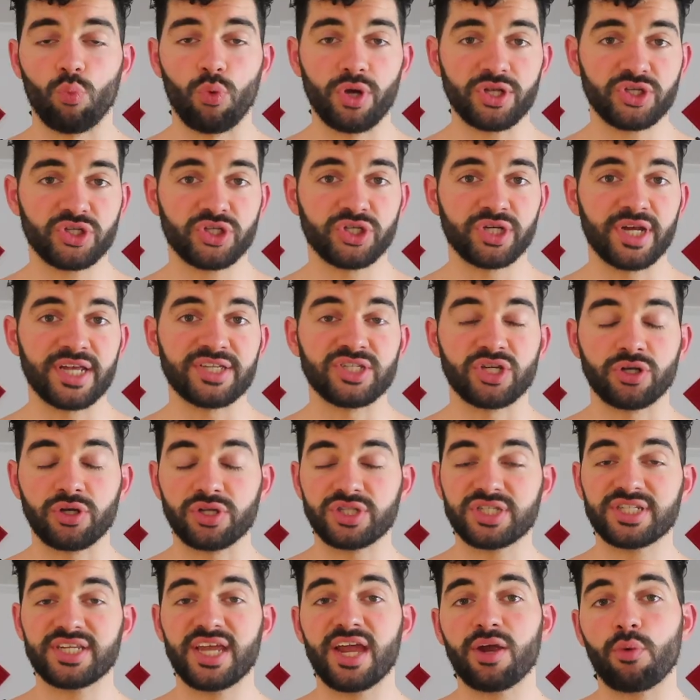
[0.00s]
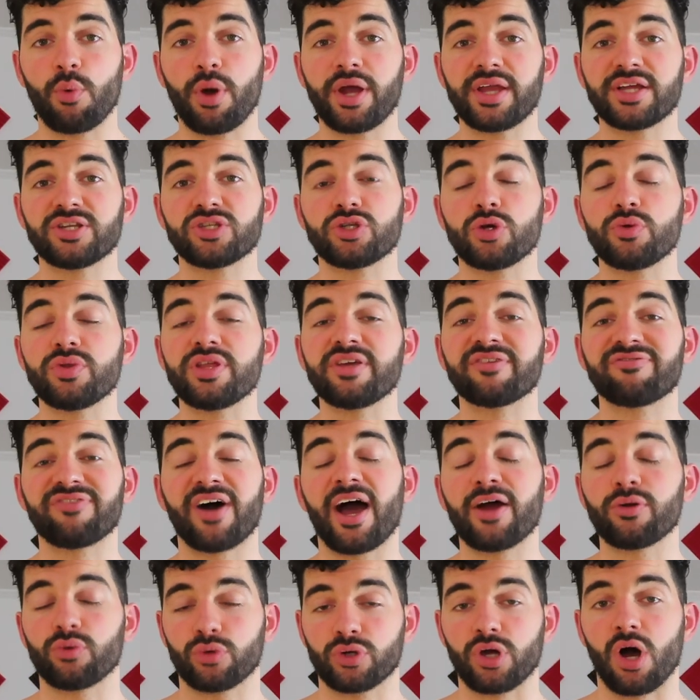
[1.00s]
which is a good segue into the
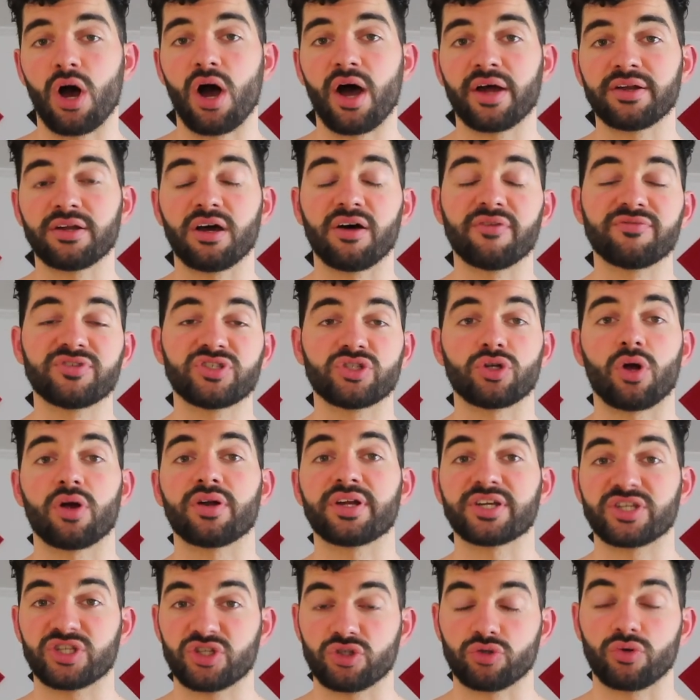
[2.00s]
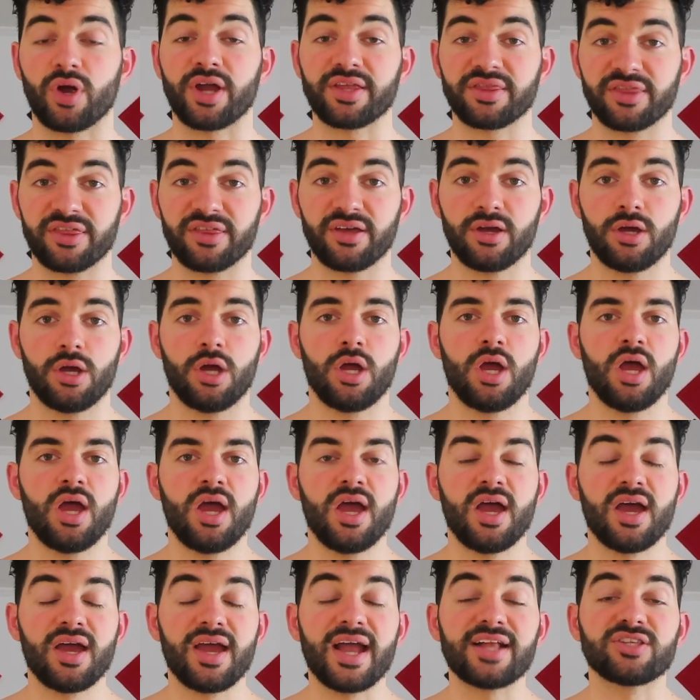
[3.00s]
final con of starting strength,
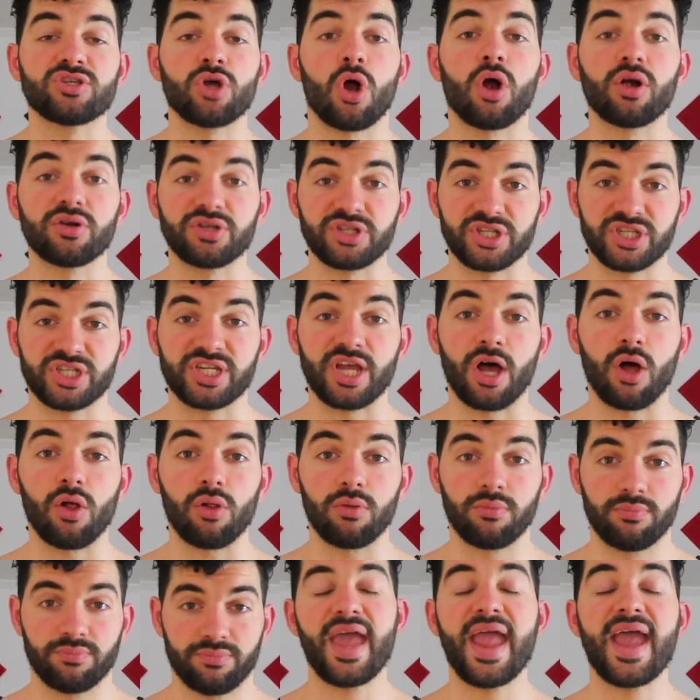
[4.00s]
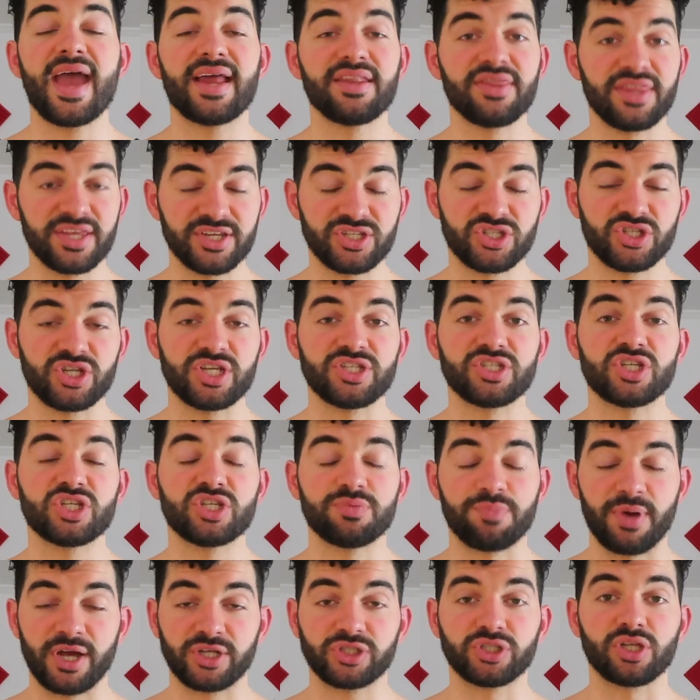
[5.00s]
it's hard to sell. And this is
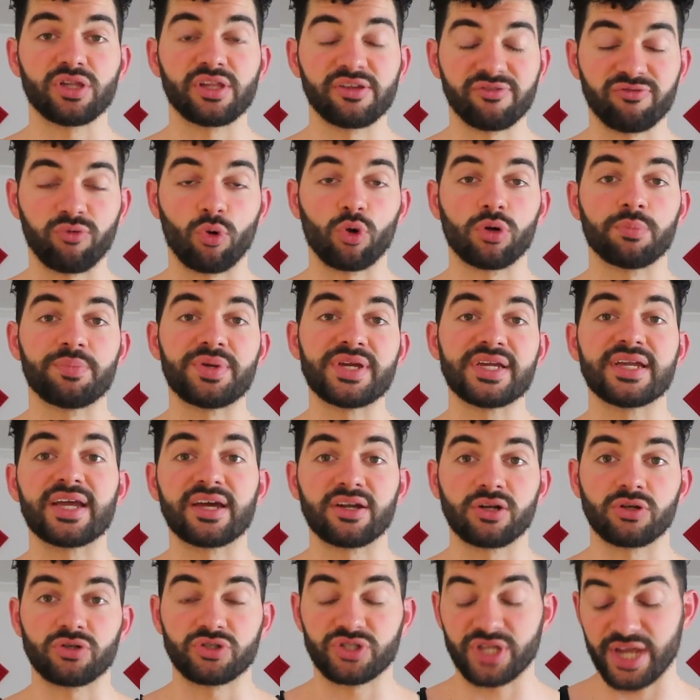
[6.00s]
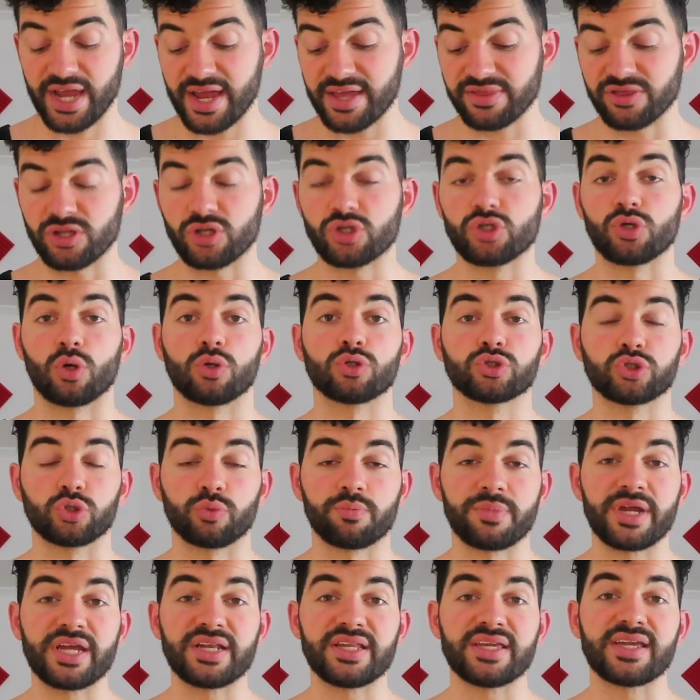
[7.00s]
especially for beginners in the social
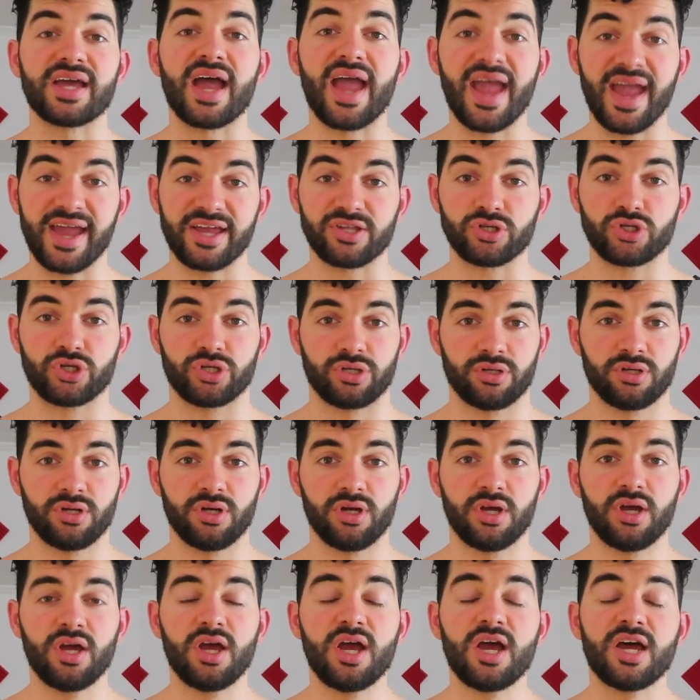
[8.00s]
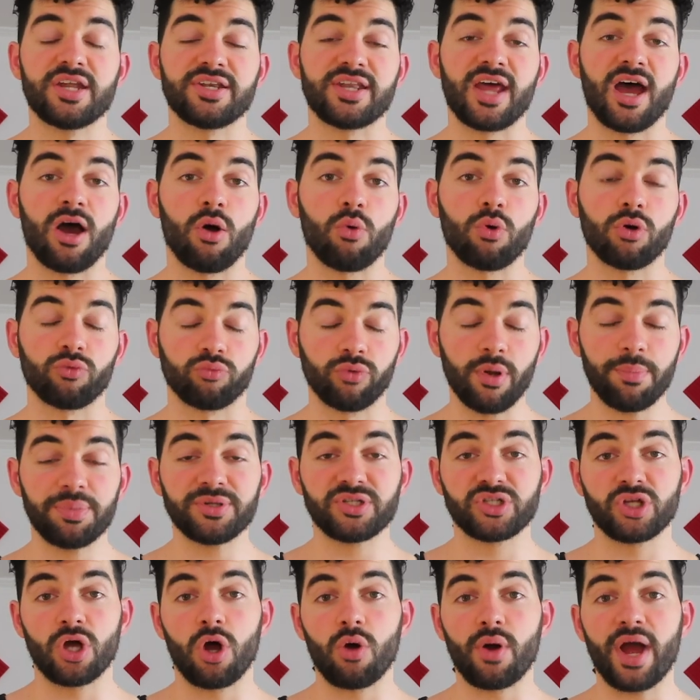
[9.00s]
media age. Now,
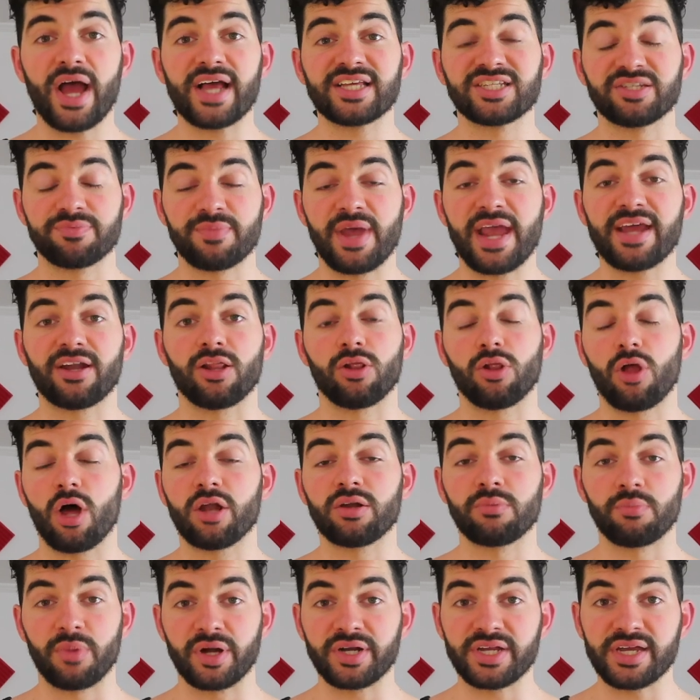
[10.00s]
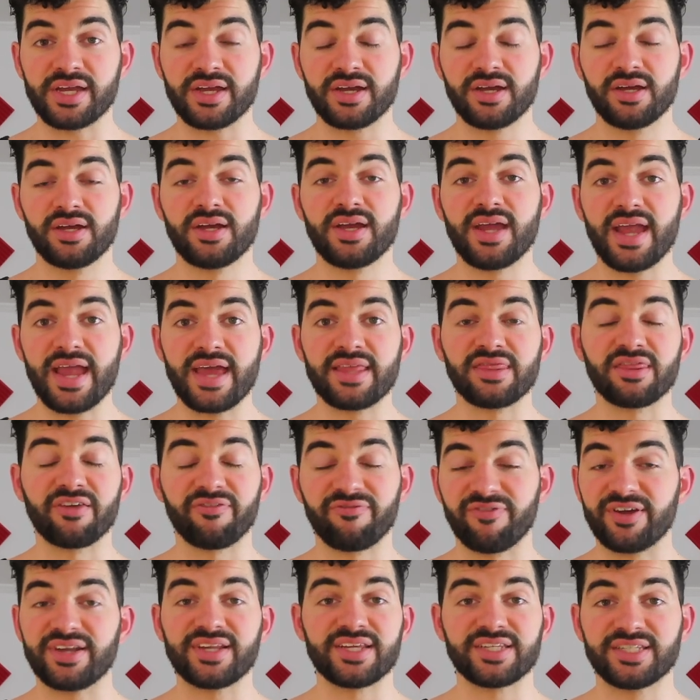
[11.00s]
Rippetoe has made a lot of money in the
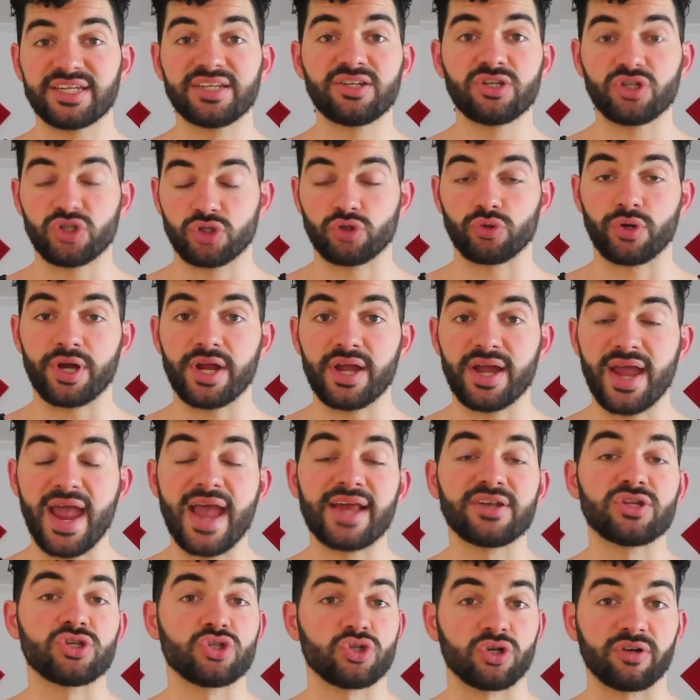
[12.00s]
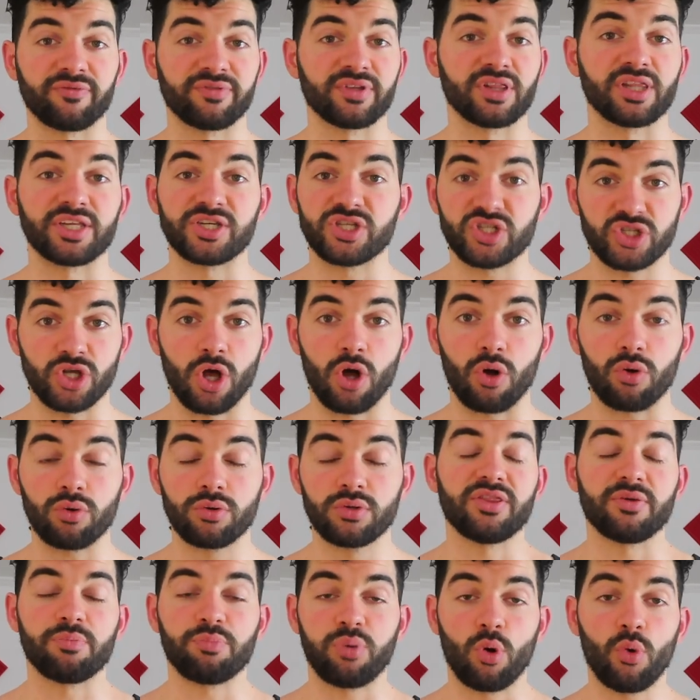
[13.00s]
fitness industry, and deservedly so.
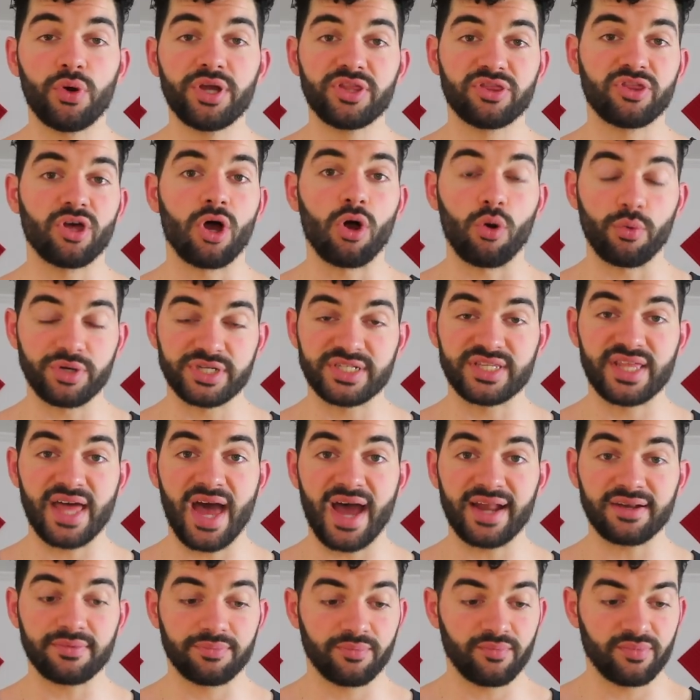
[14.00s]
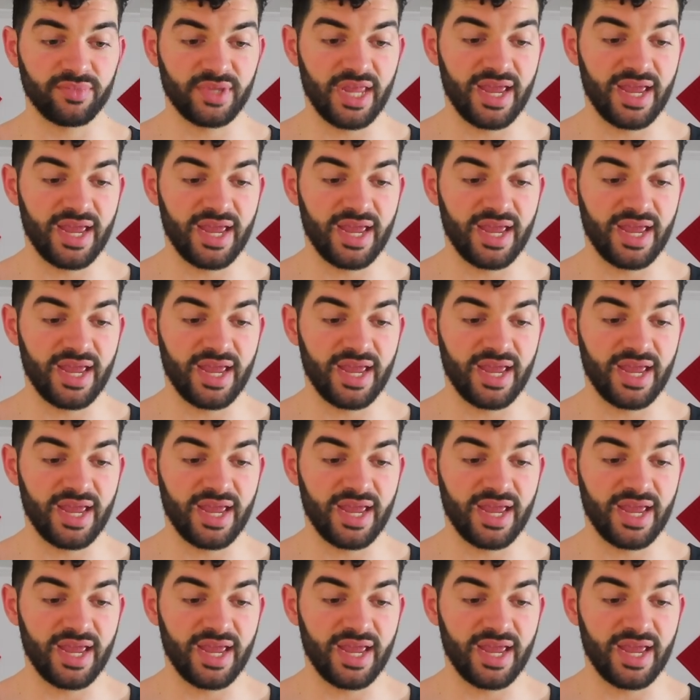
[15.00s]
The point, though, is that